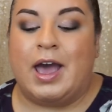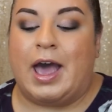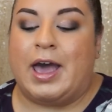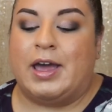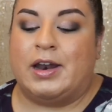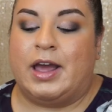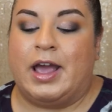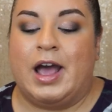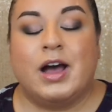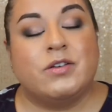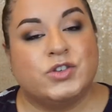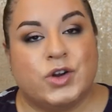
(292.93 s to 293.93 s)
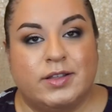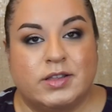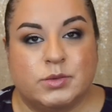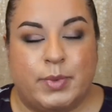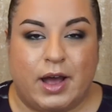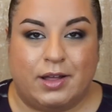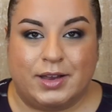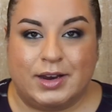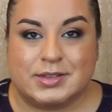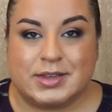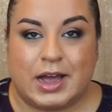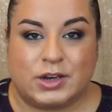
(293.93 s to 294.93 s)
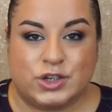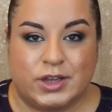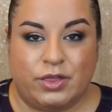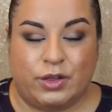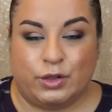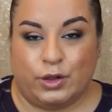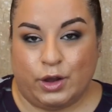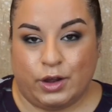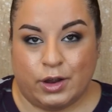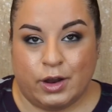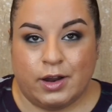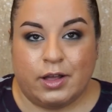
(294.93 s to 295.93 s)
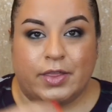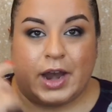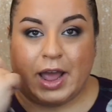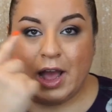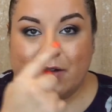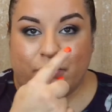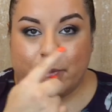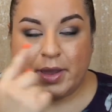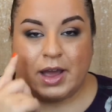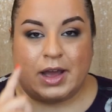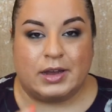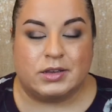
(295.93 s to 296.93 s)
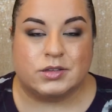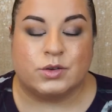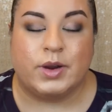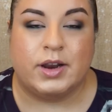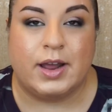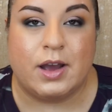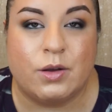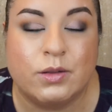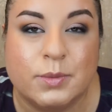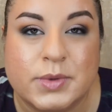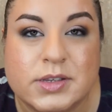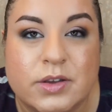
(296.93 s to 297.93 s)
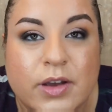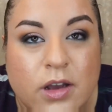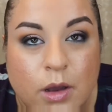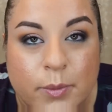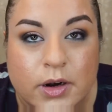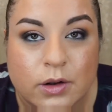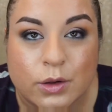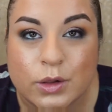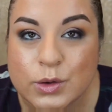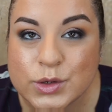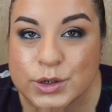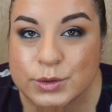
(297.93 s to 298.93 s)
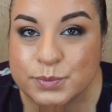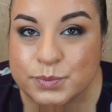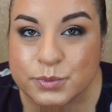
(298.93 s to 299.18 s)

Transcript: And I have tried this palette. It's actually the look that I have on my eyes right now. Let me see if I can come in a little closer.